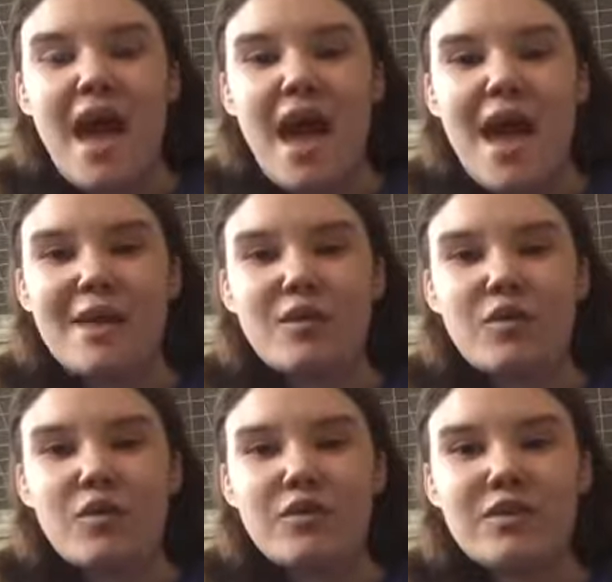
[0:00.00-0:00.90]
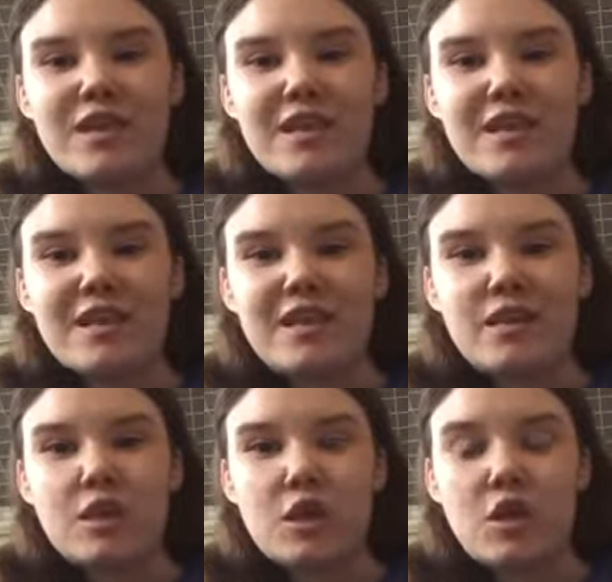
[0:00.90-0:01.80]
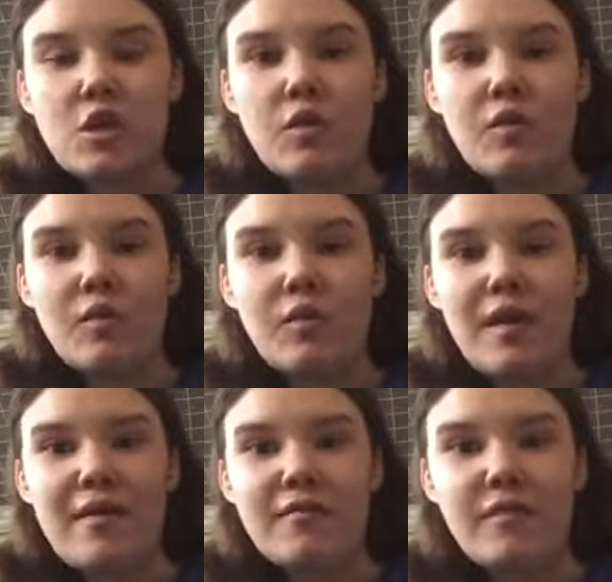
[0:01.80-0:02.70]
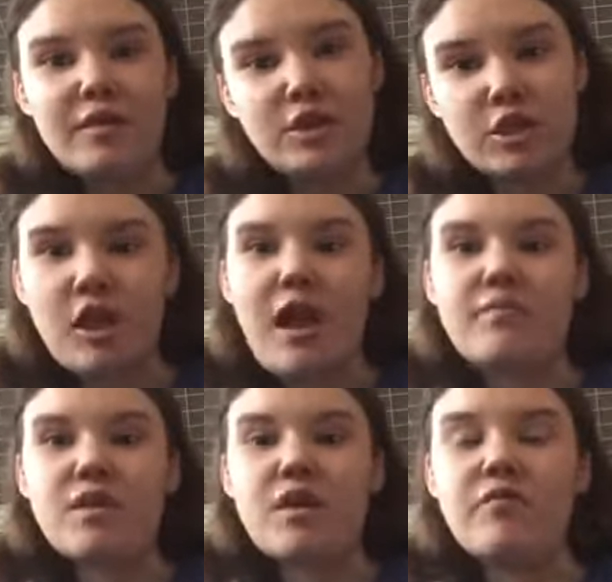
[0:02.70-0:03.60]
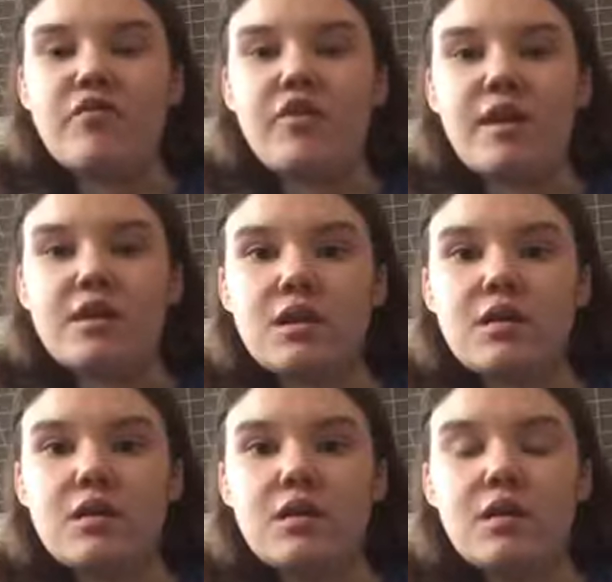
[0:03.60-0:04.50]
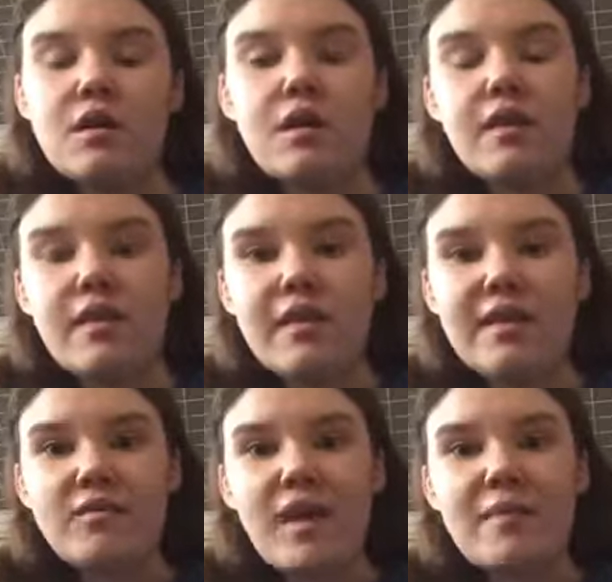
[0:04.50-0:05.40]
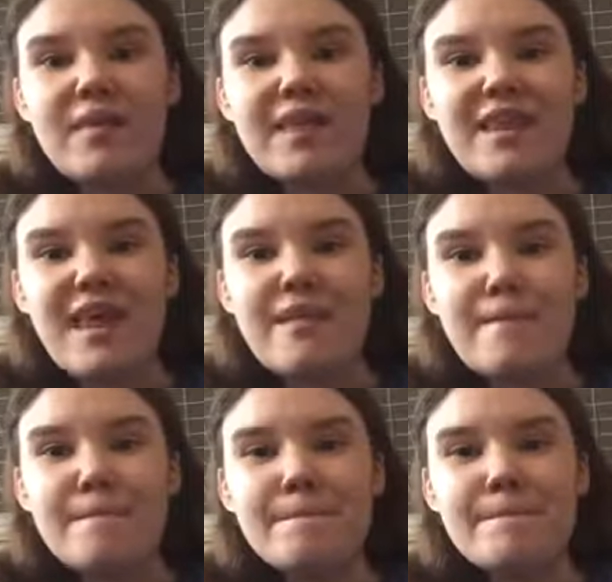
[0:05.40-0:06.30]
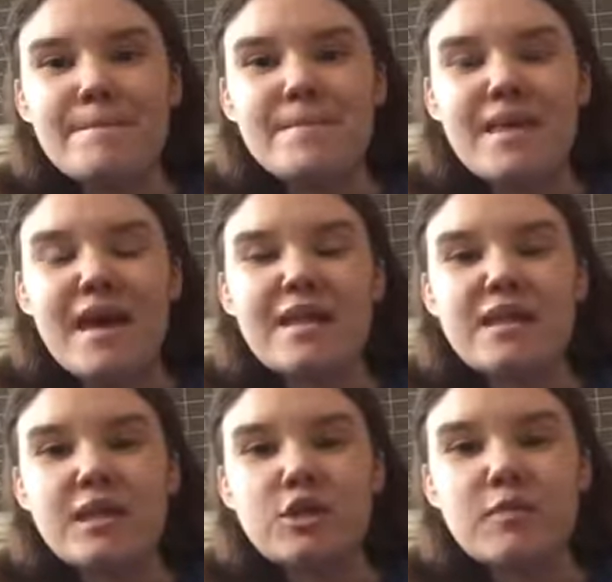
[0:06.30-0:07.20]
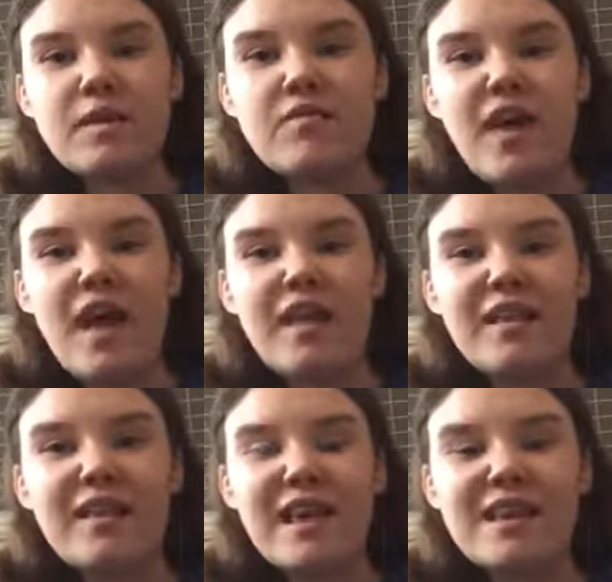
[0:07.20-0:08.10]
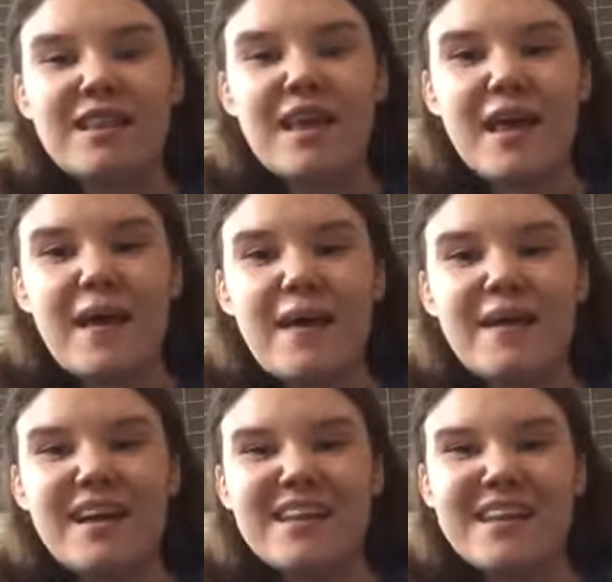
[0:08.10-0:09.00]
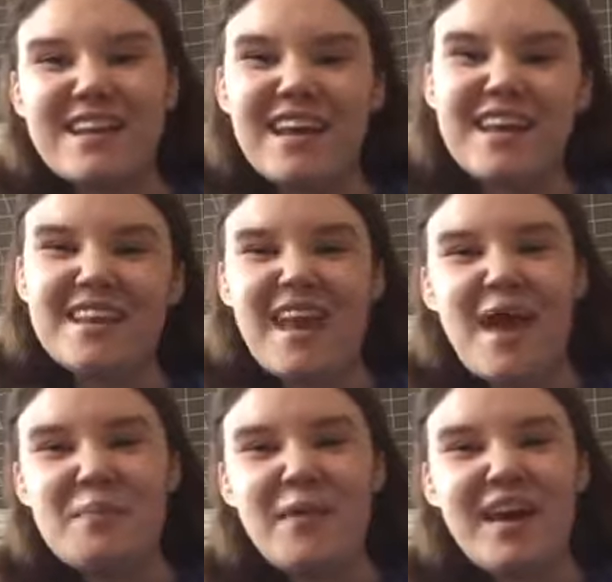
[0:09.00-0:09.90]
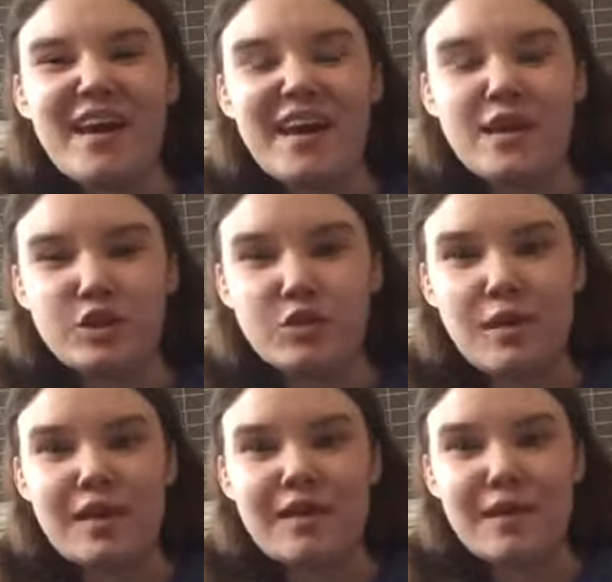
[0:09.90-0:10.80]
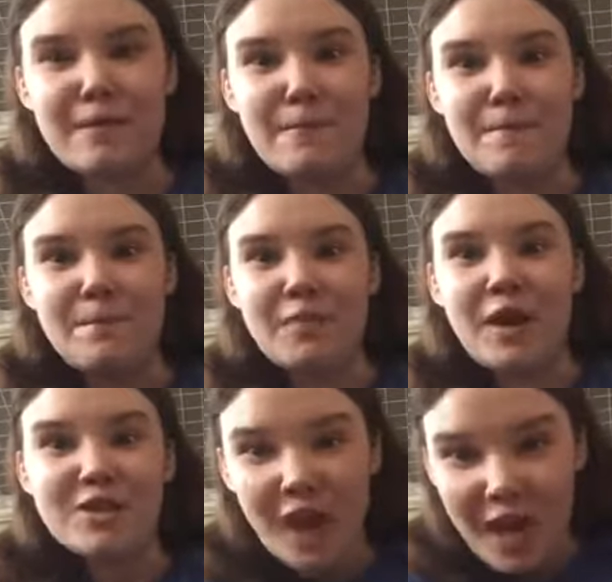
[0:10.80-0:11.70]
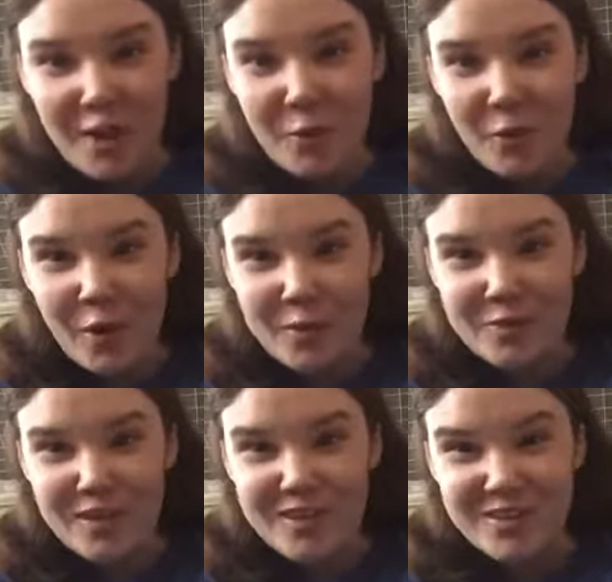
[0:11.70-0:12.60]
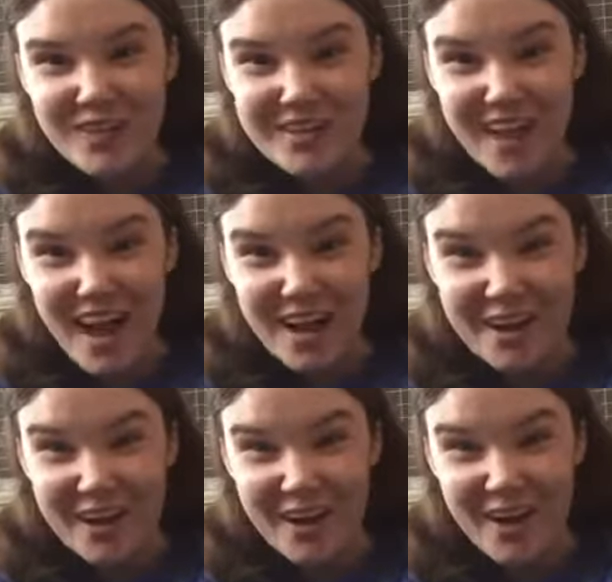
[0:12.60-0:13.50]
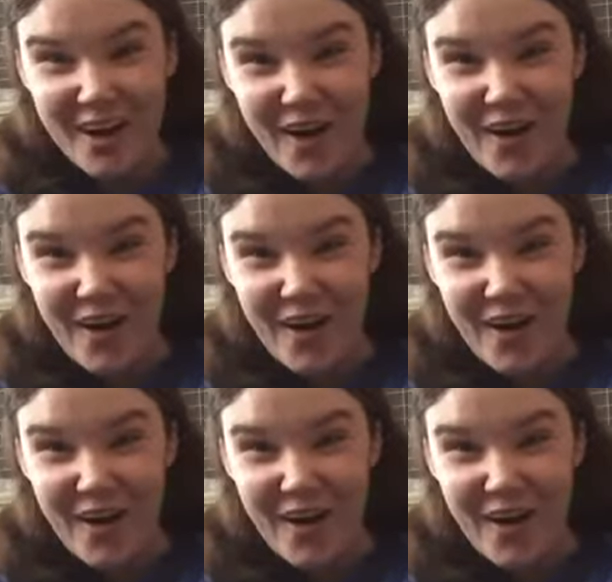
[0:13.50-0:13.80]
And of course, he's, you know, everyone just laughs at him for it, and that's what happens. And then, then his teacher, Miss Bell, gets uh, gets zapped by it and shrinks, and a giant worm tries to attack her.